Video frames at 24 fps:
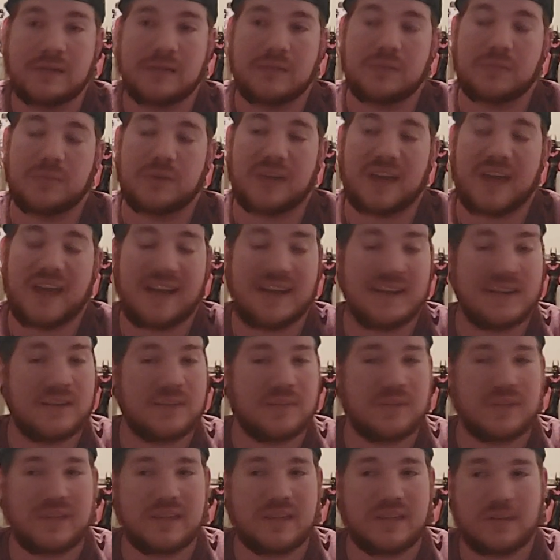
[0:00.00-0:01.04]
But I didn't
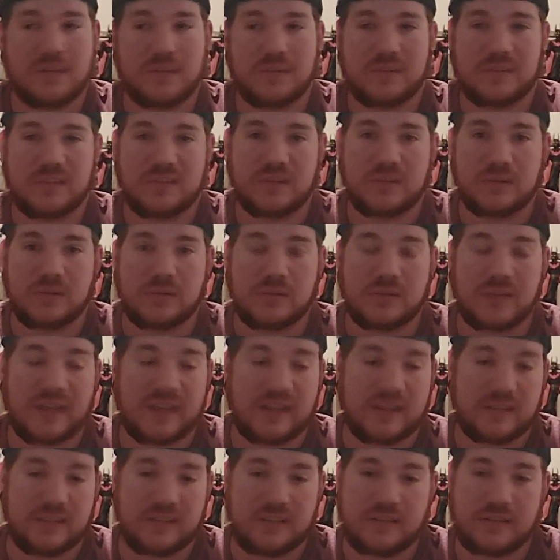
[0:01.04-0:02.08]
pick it up until, like I
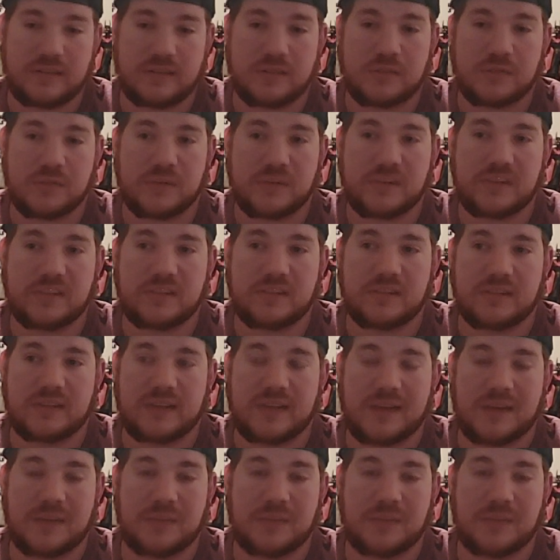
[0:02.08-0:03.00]
said, just recently.